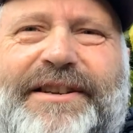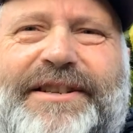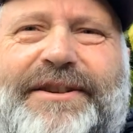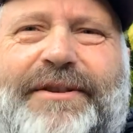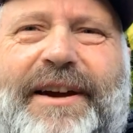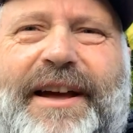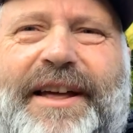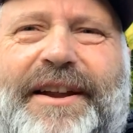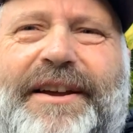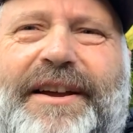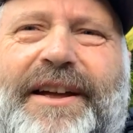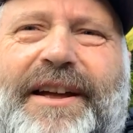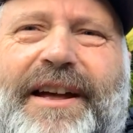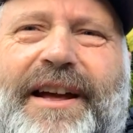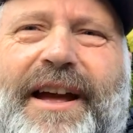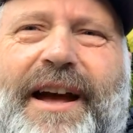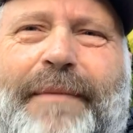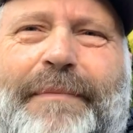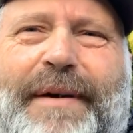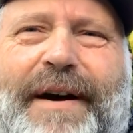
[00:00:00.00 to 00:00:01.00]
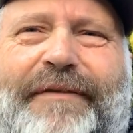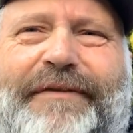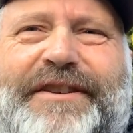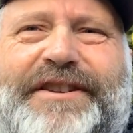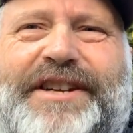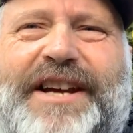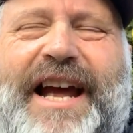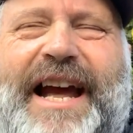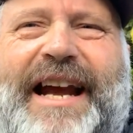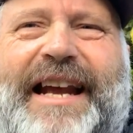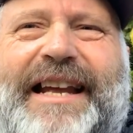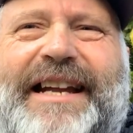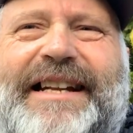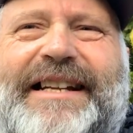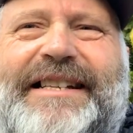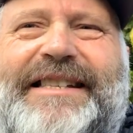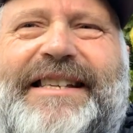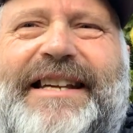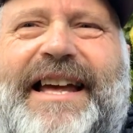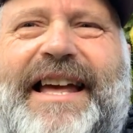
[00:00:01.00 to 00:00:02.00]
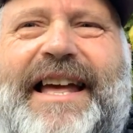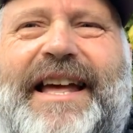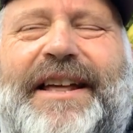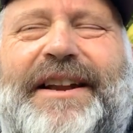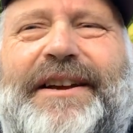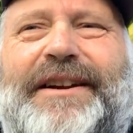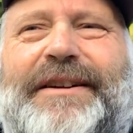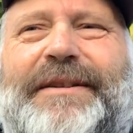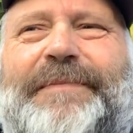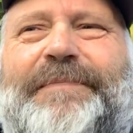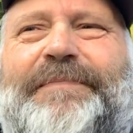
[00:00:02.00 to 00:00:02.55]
so I had puffy jackets. I had a